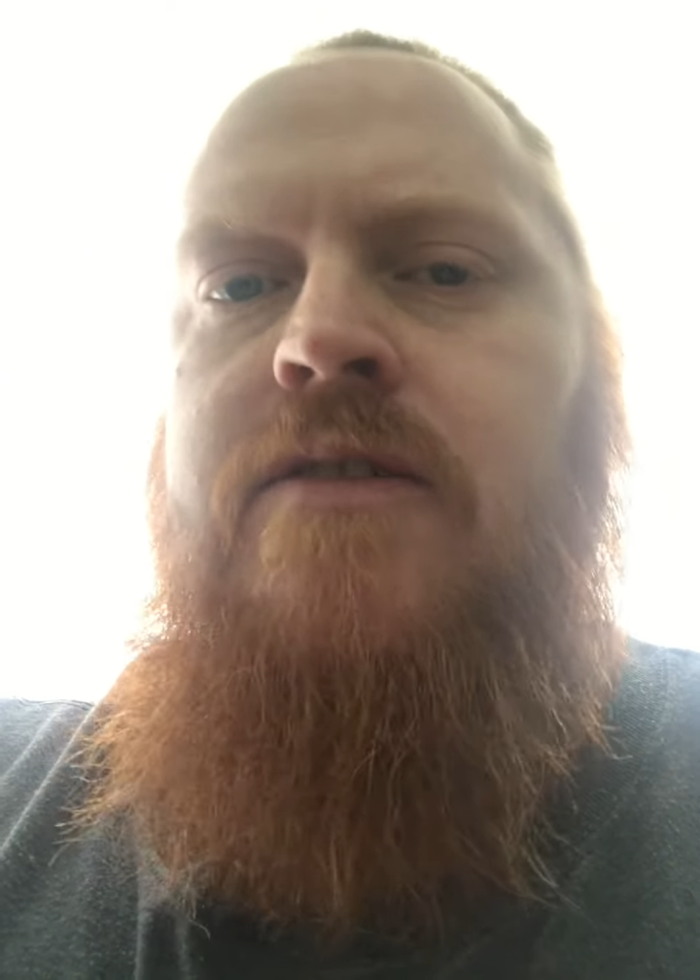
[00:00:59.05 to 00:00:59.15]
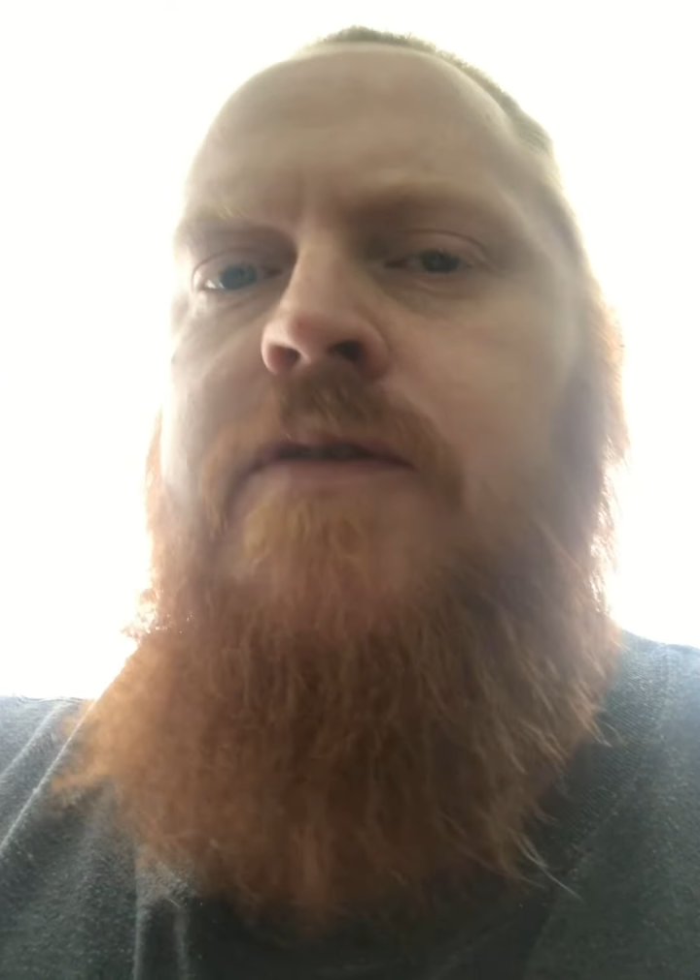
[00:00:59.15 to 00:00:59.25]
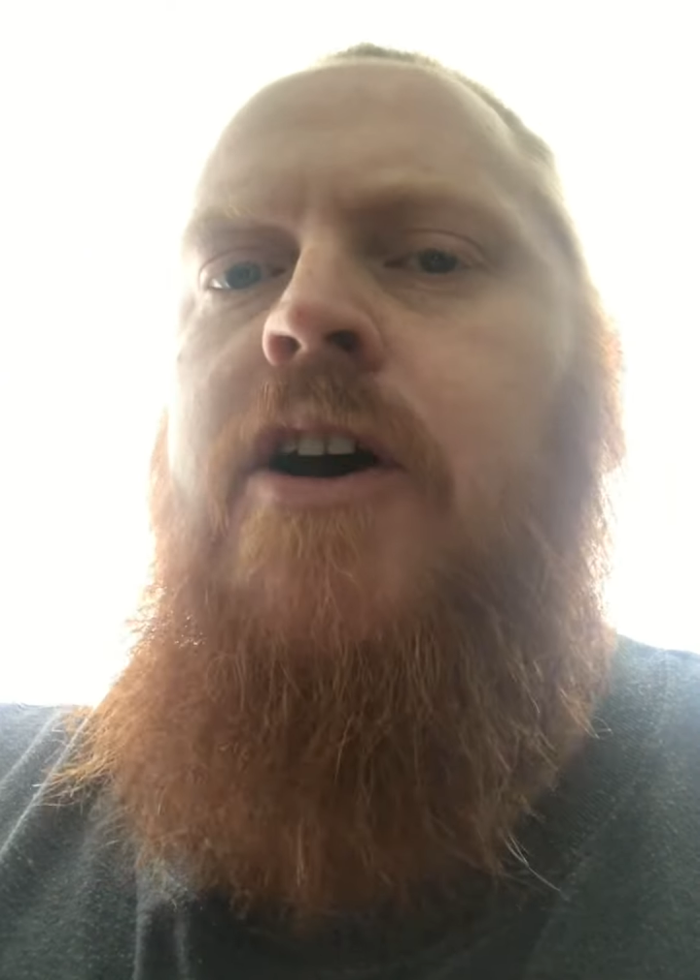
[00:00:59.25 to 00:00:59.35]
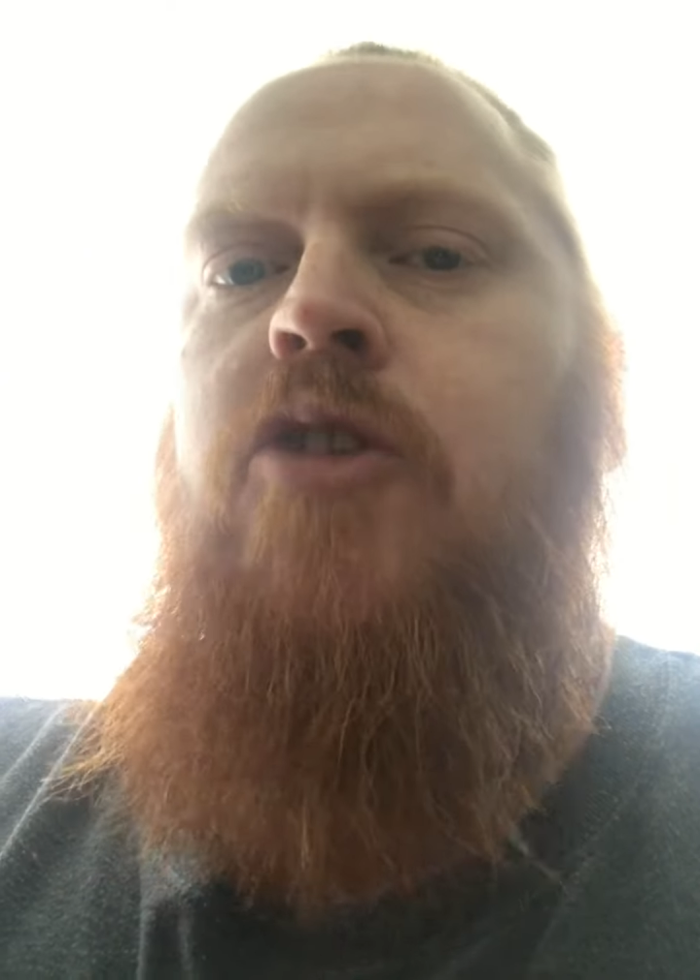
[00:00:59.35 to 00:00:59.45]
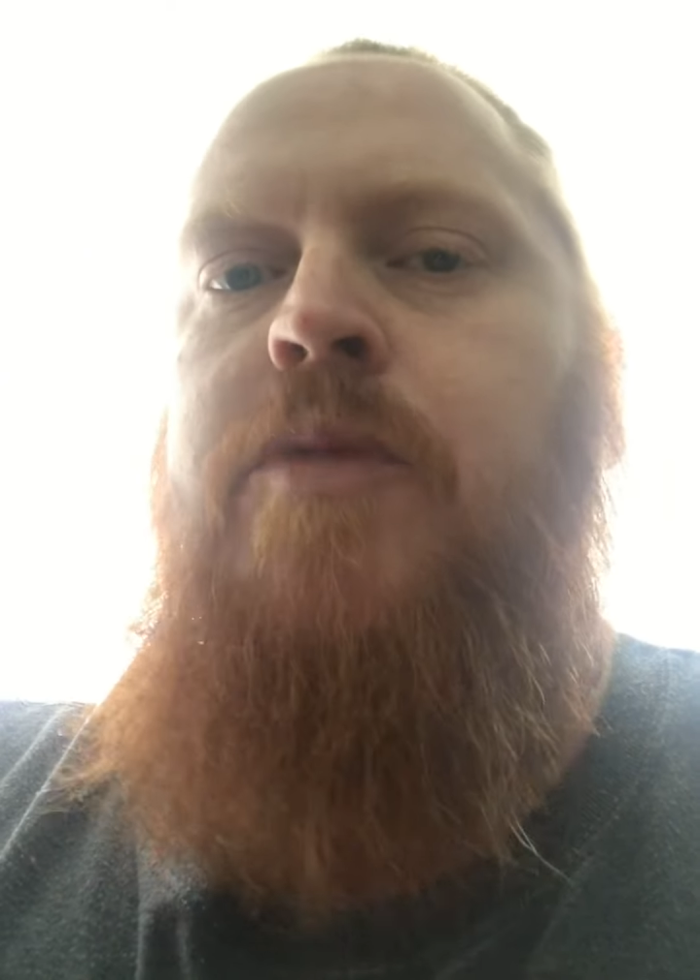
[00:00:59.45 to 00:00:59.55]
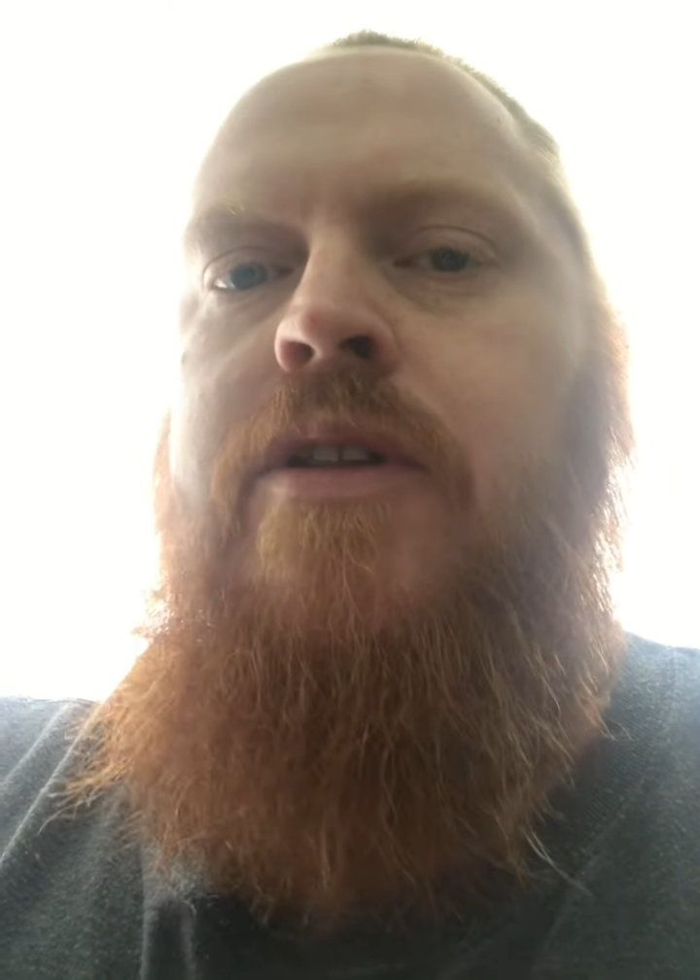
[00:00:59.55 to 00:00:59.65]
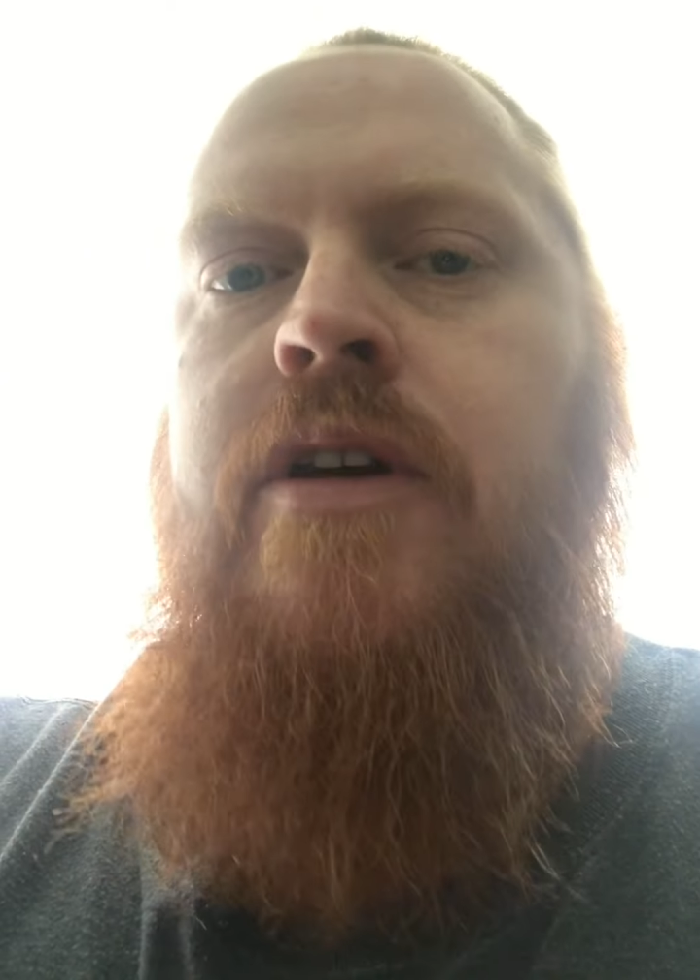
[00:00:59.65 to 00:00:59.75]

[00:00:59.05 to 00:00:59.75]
and follow me